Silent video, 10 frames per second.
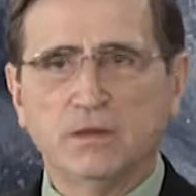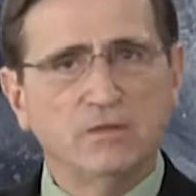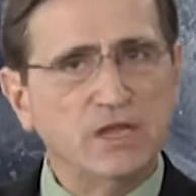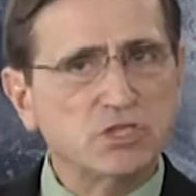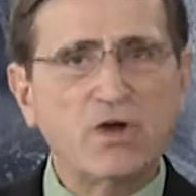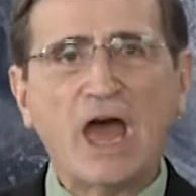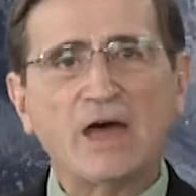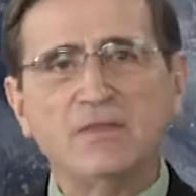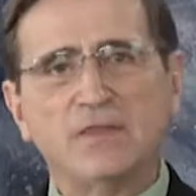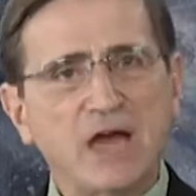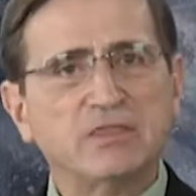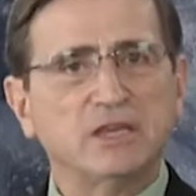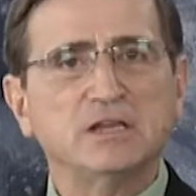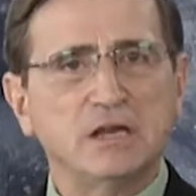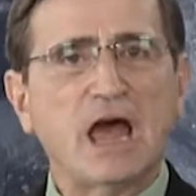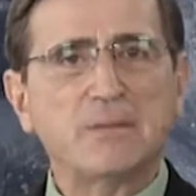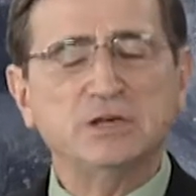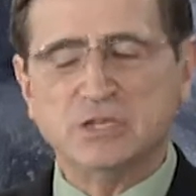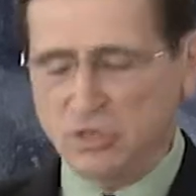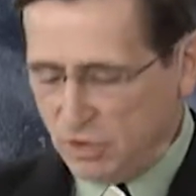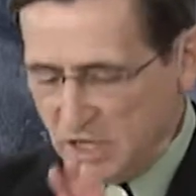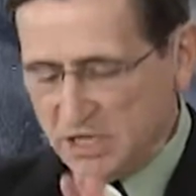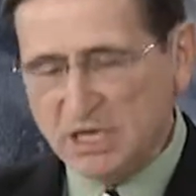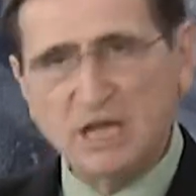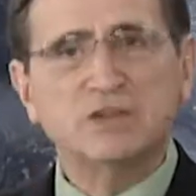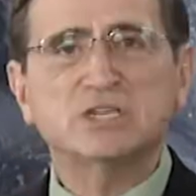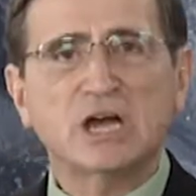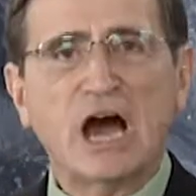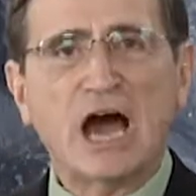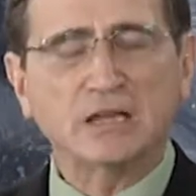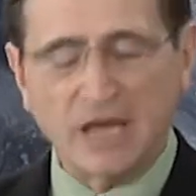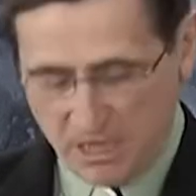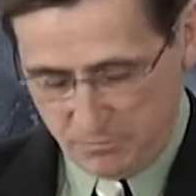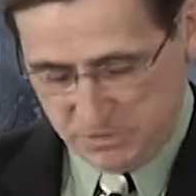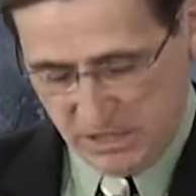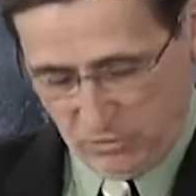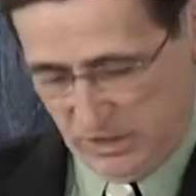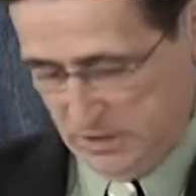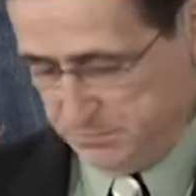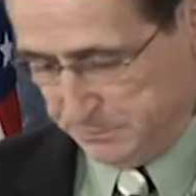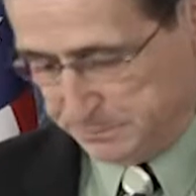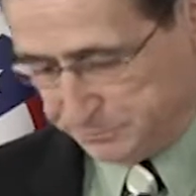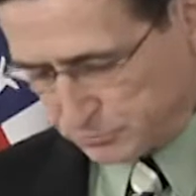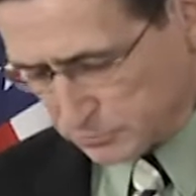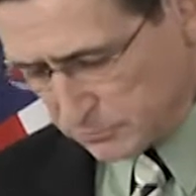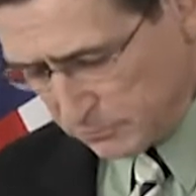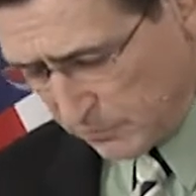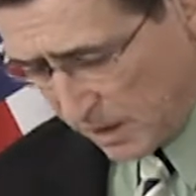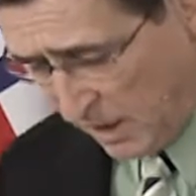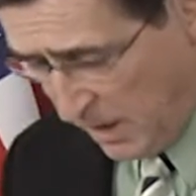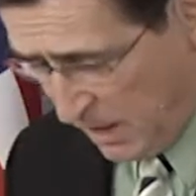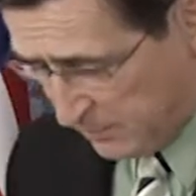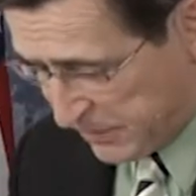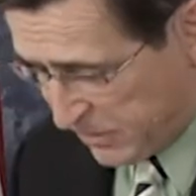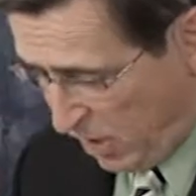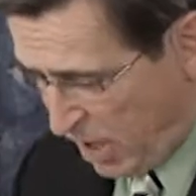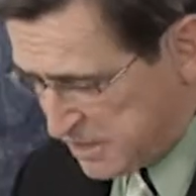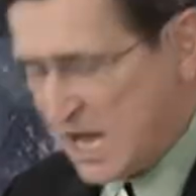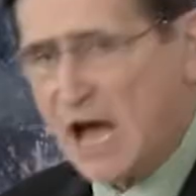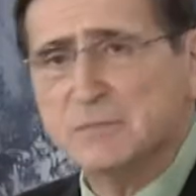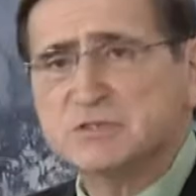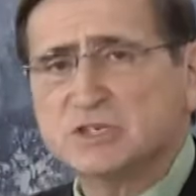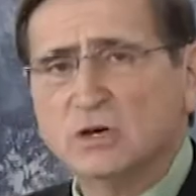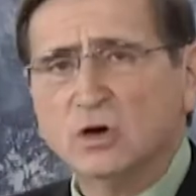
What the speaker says: that you had, that thing didn't happen to you. Give it to God. Let Him deal with it. But there are times